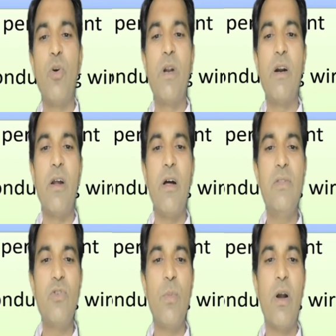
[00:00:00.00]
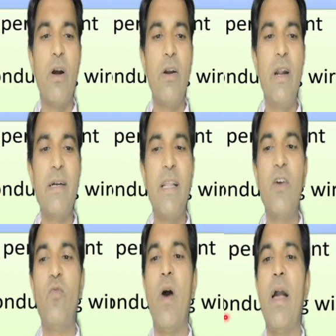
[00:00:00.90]
of the turns of the
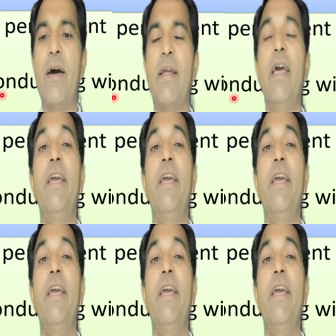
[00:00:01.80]
conducting wire